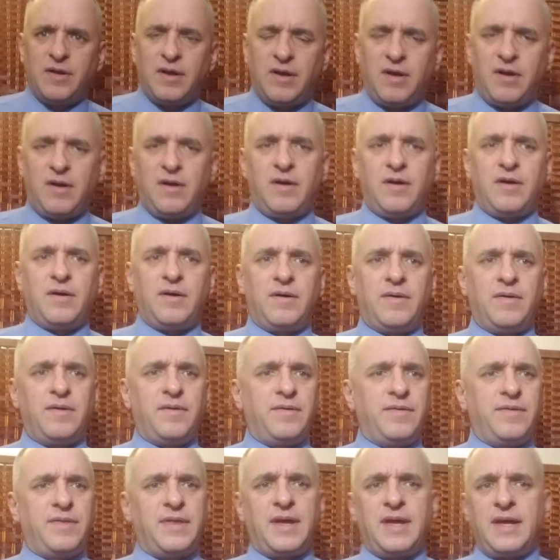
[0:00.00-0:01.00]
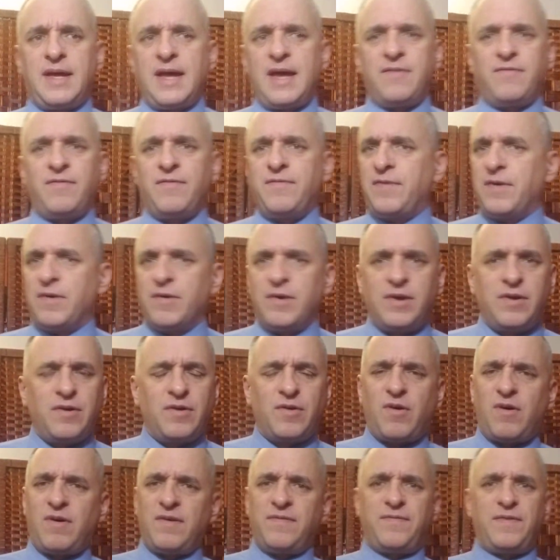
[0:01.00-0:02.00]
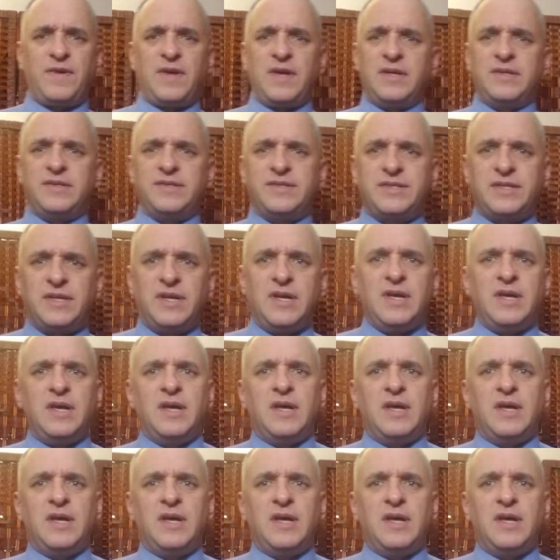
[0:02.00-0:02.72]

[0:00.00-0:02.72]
They have a very good offense.